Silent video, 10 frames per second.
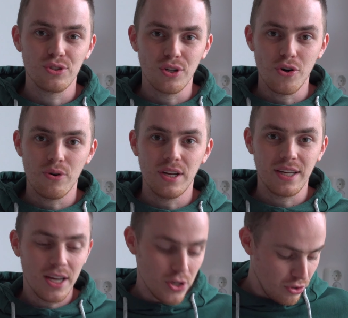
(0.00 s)
So in
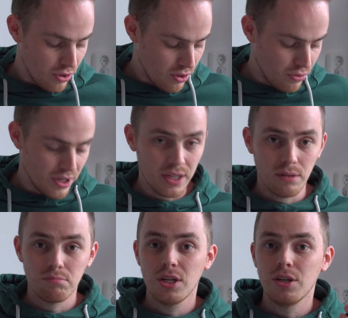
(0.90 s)
case you own a
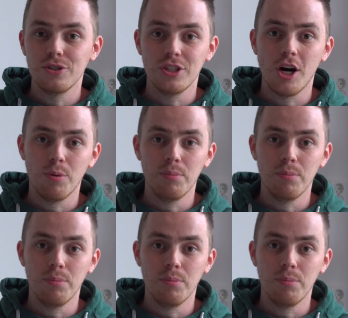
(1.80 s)
Xiaomi